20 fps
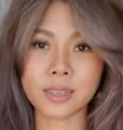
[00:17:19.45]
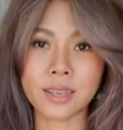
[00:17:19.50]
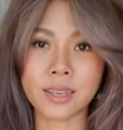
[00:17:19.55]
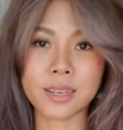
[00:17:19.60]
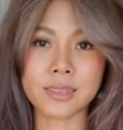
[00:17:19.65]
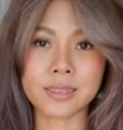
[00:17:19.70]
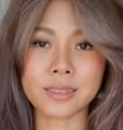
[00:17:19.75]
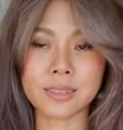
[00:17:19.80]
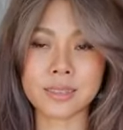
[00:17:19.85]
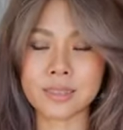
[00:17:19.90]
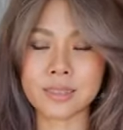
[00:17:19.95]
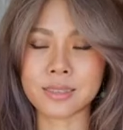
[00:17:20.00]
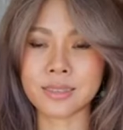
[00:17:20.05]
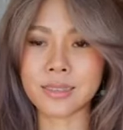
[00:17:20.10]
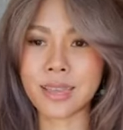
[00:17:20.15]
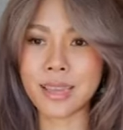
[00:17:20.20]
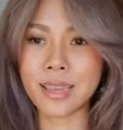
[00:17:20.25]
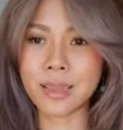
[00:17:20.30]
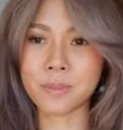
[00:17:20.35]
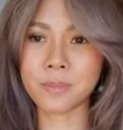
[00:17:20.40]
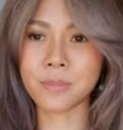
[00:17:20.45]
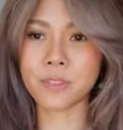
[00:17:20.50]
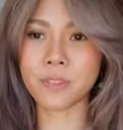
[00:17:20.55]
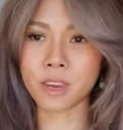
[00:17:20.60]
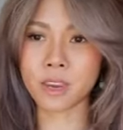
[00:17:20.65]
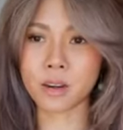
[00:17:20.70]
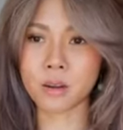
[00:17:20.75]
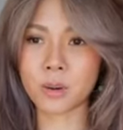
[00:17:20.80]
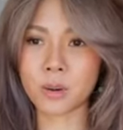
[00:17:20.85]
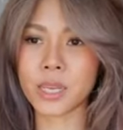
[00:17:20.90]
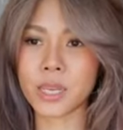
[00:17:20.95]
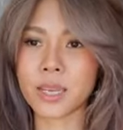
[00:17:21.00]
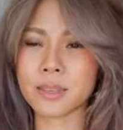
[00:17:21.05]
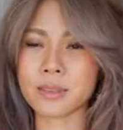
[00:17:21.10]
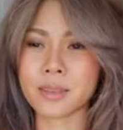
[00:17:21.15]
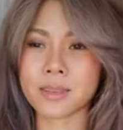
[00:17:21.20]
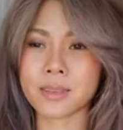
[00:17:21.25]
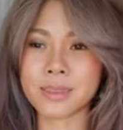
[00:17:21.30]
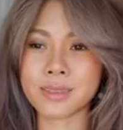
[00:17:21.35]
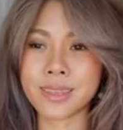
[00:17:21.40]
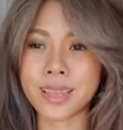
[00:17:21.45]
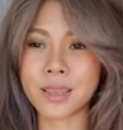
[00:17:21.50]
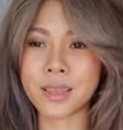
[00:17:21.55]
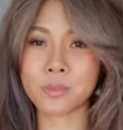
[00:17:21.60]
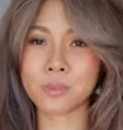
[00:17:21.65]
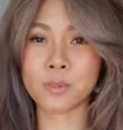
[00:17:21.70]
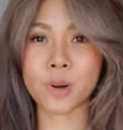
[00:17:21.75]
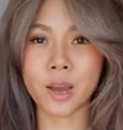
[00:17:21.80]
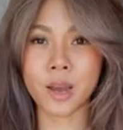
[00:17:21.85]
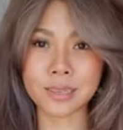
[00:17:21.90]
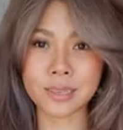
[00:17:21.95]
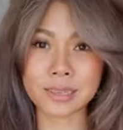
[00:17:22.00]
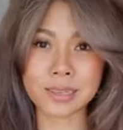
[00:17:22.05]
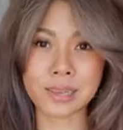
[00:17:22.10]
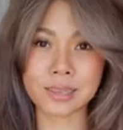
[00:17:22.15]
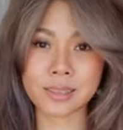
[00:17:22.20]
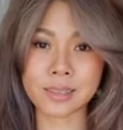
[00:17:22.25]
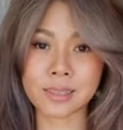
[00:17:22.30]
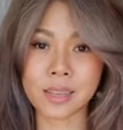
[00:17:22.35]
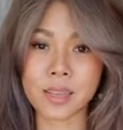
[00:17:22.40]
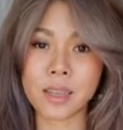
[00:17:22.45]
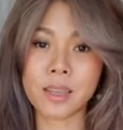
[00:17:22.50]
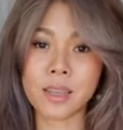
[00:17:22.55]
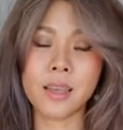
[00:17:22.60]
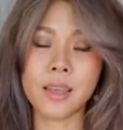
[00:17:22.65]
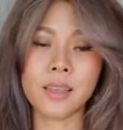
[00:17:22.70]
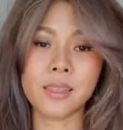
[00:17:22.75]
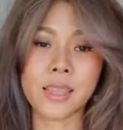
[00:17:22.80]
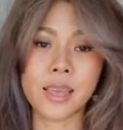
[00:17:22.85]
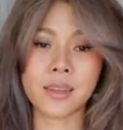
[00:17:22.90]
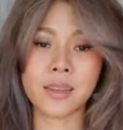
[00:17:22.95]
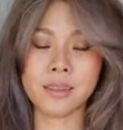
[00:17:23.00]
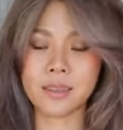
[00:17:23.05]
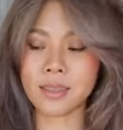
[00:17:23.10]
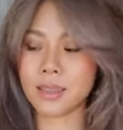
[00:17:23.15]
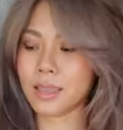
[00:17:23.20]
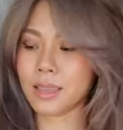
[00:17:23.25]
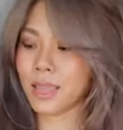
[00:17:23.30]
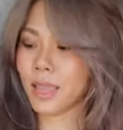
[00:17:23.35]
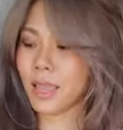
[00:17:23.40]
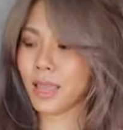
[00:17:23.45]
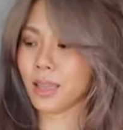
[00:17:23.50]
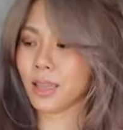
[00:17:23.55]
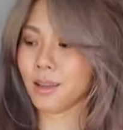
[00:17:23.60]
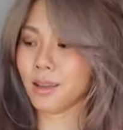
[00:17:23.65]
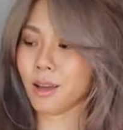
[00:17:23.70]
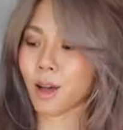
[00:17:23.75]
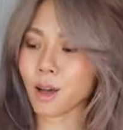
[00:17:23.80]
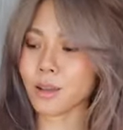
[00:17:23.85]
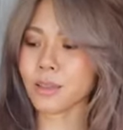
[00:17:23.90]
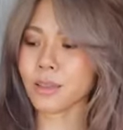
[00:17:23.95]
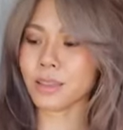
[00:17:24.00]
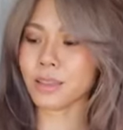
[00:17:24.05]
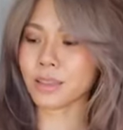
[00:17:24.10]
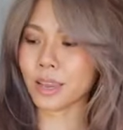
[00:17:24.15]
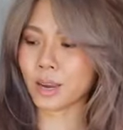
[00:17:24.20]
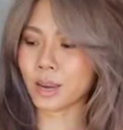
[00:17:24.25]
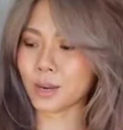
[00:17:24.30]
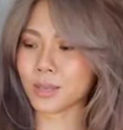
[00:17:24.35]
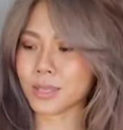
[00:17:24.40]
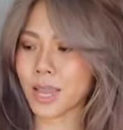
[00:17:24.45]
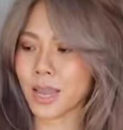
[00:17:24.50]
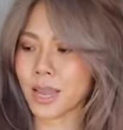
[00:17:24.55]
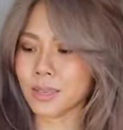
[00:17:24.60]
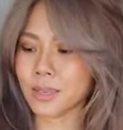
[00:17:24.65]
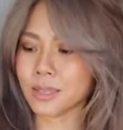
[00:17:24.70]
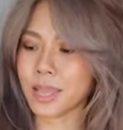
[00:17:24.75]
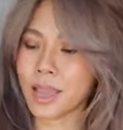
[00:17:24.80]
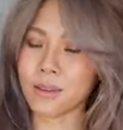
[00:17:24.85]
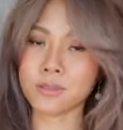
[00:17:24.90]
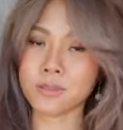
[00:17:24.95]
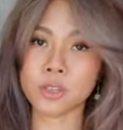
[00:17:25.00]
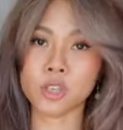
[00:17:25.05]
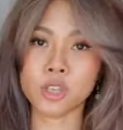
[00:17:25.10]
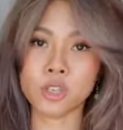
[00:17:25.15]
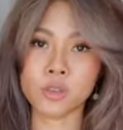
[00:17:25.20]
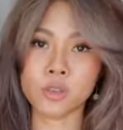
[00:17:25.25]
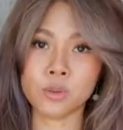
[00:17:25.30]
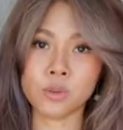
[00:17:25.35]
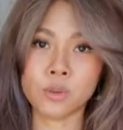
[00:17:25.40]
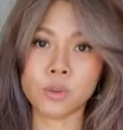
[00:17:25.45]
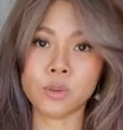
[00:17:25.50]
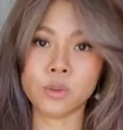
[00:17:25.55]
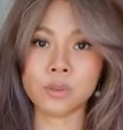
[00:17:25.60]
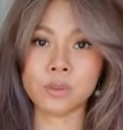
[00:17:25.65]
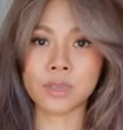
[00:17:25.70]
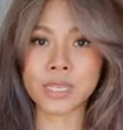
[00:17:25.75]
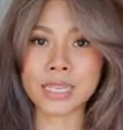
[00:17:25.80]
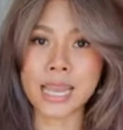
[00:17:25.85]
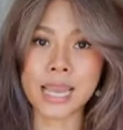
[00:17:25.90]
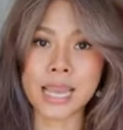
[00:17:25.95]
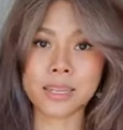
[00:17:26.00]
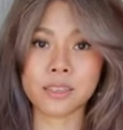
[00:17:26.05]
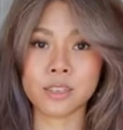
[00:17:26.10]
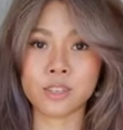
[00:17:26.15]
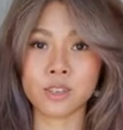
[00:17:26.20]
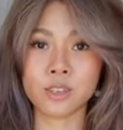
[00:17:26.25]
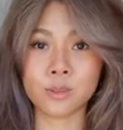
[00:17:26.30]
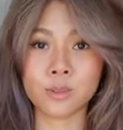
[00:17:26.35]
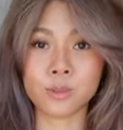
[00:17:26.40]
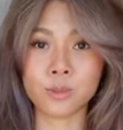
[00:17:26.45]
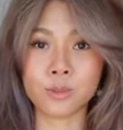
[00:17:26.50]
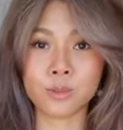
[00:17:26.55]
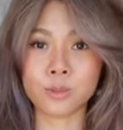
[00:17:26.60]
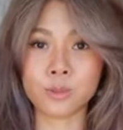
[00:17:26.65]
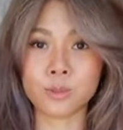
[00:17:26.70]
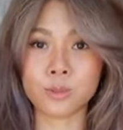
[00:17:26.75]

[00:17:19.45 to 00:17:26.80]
It's the same theory, it's the same process that all the hairstylists have to do to get to